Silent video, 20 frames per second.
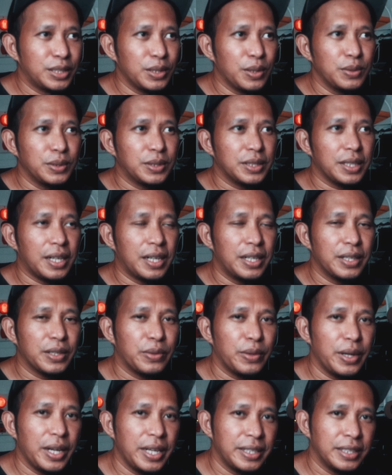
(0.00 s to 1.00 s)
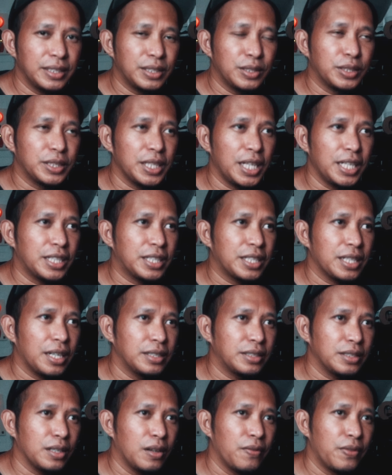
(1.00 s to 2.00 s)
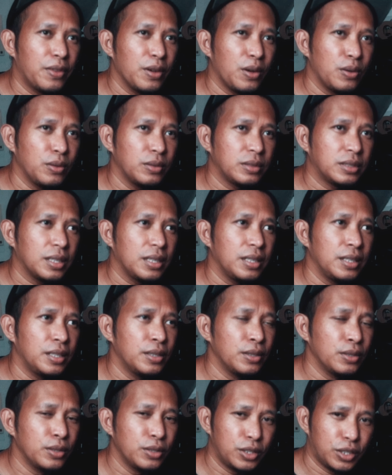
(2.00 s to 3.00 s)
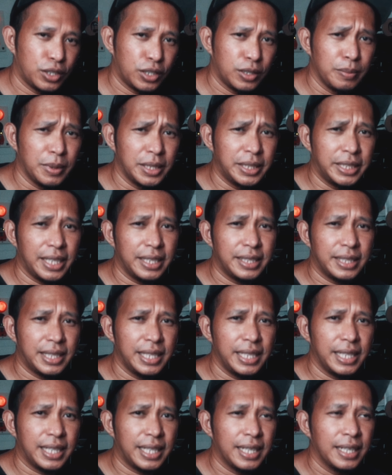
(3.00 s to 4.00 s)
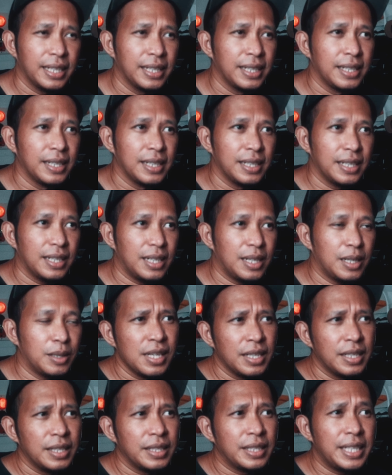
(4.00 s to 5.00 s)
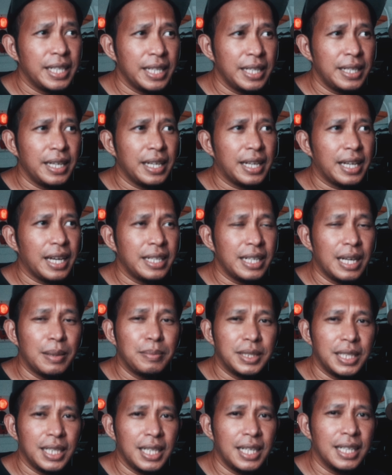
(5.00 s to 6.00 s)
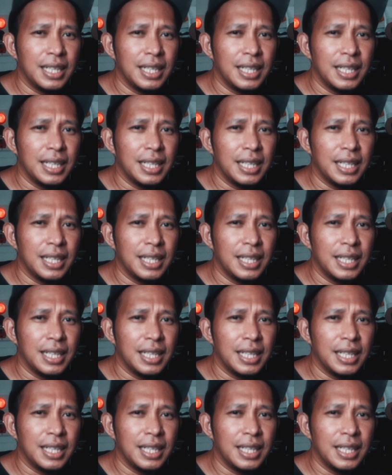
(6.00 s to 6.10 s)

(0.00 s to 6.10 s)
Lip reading: drones are created to take shots of those huge, majestic, scenic and empty